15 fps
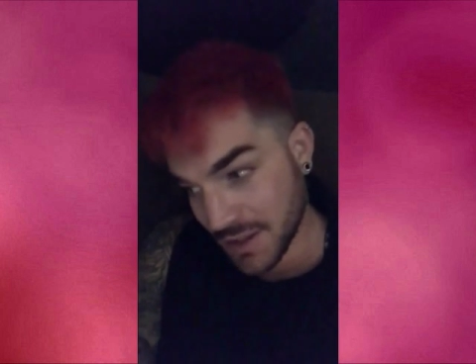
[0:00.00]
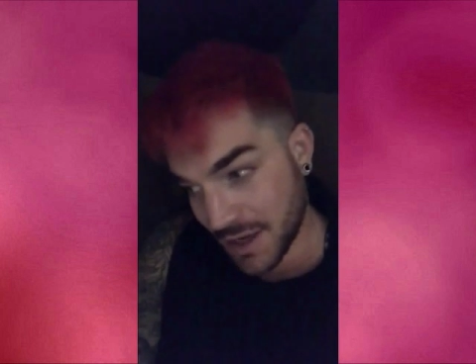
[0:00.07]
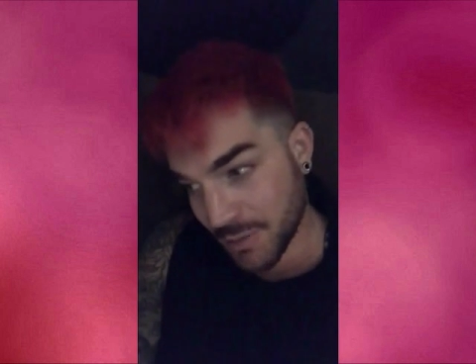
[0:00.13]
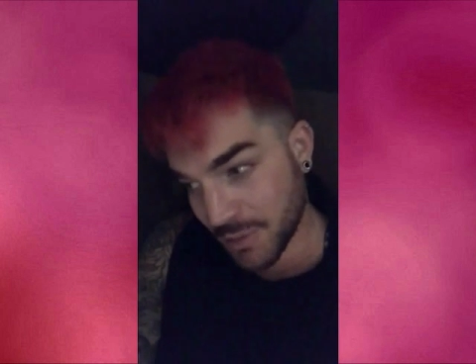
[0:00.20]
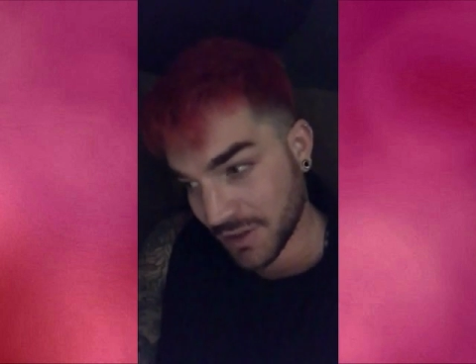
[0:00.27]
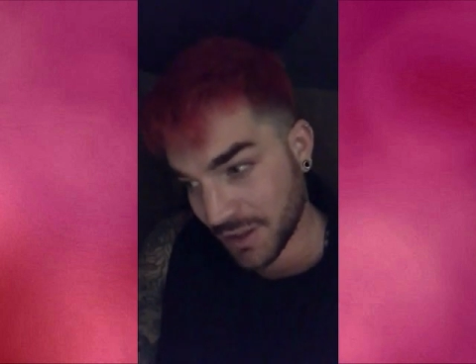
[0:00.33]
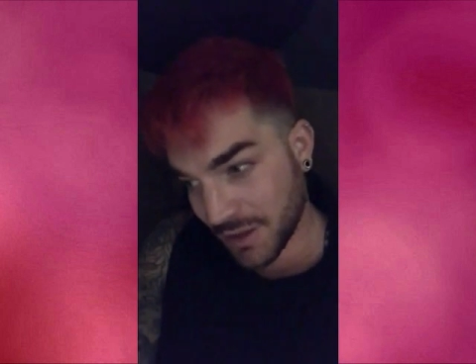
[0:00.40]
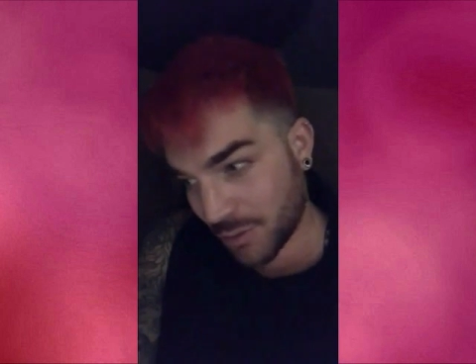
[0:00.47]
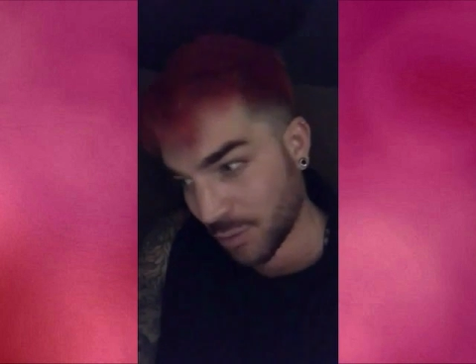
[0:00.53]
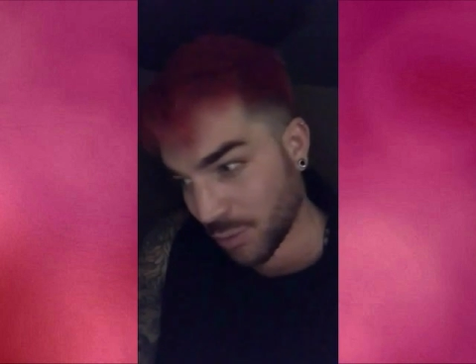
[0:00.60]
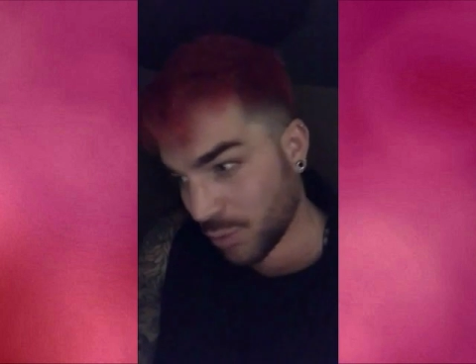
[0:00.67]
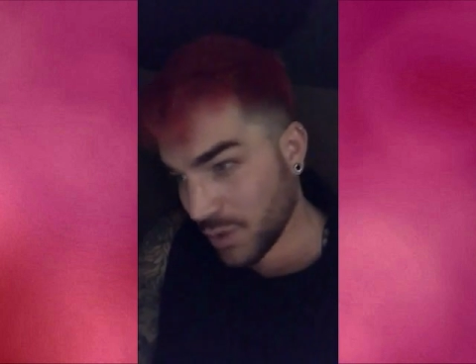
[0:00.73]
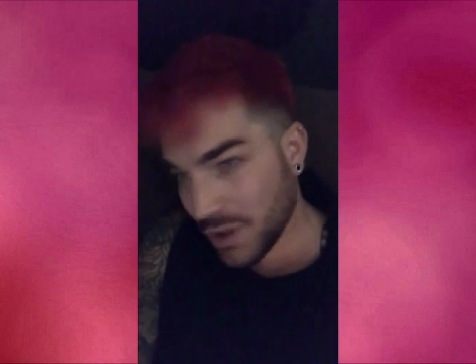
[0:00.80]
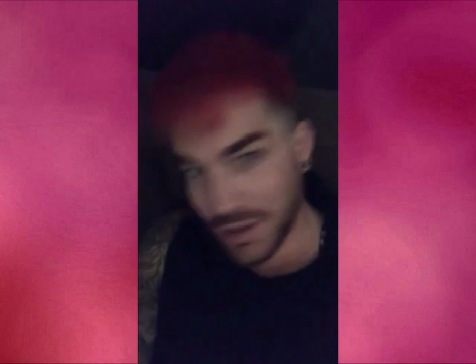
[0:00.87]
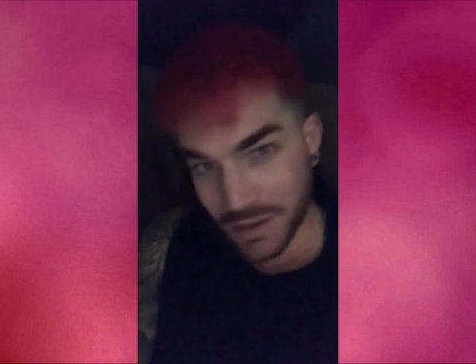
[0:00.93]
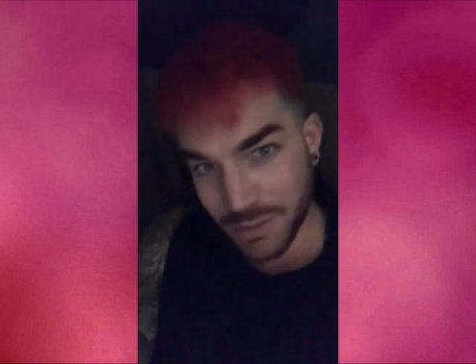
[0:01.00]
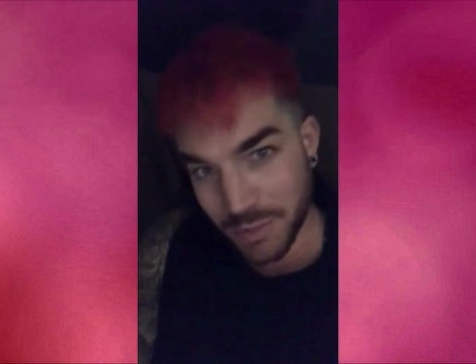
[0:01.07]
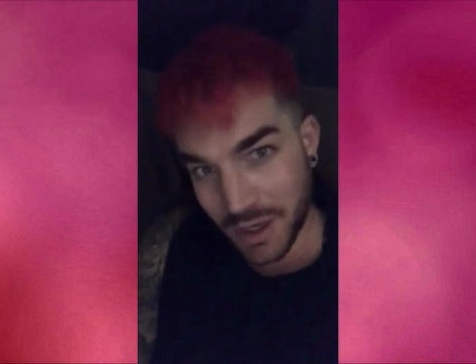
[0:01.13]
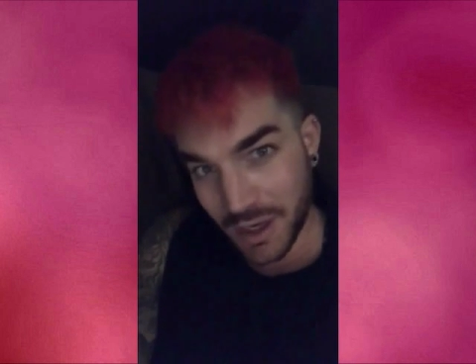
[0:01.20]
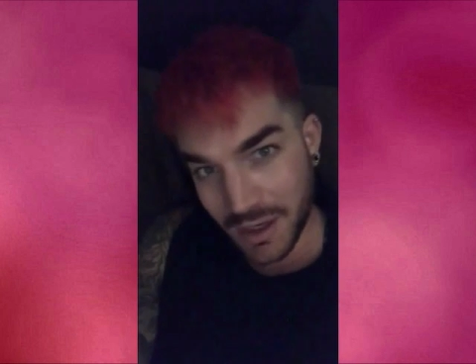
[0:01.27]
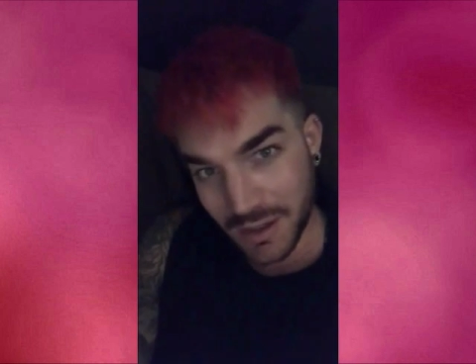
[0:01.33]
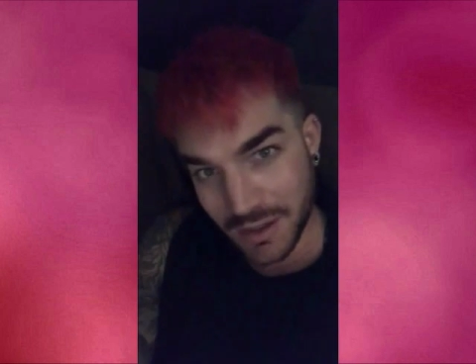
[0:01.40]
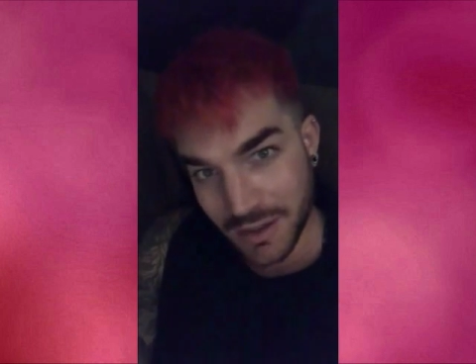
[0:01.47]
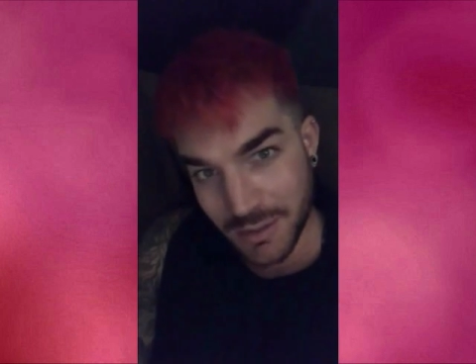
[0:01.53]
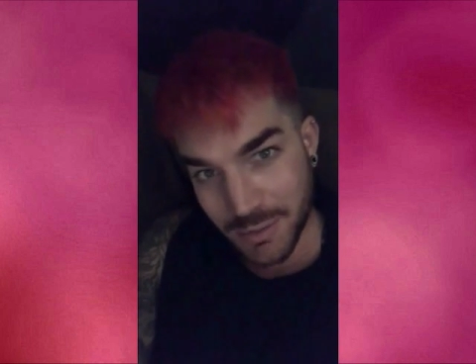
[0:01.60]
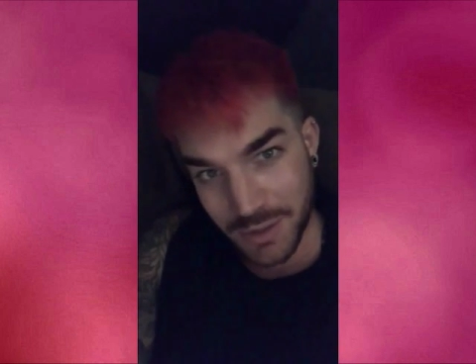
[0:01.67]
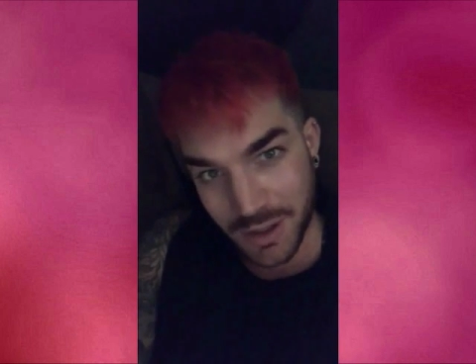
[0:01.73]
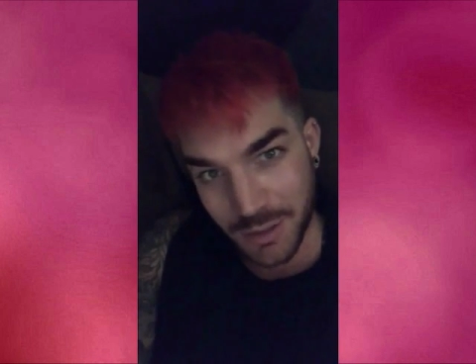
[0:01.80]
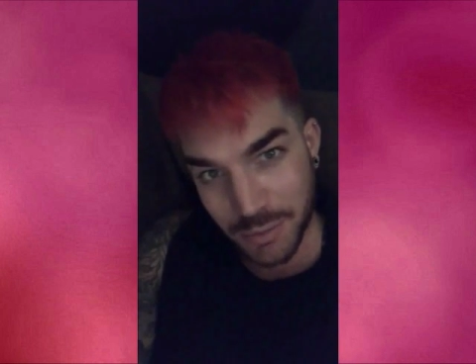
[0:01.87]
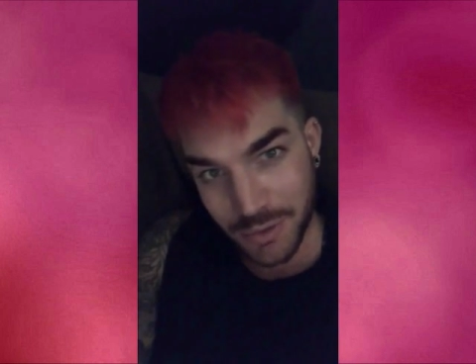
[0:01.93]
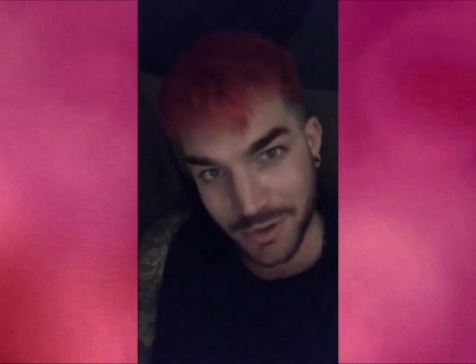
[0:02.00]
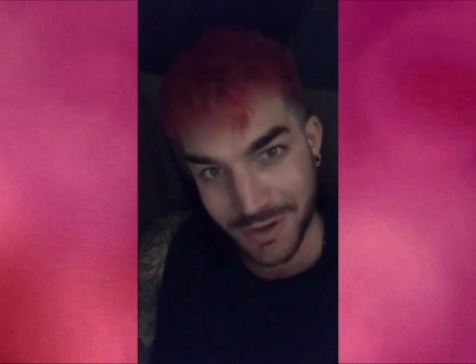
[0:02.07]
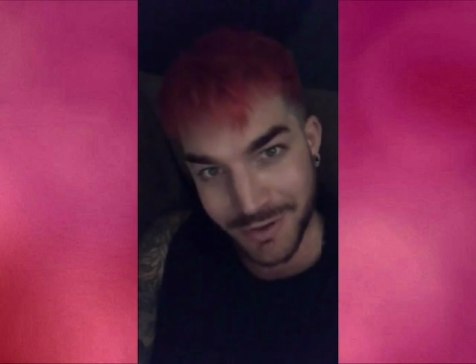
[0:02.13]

I've been like really bad at keeping up with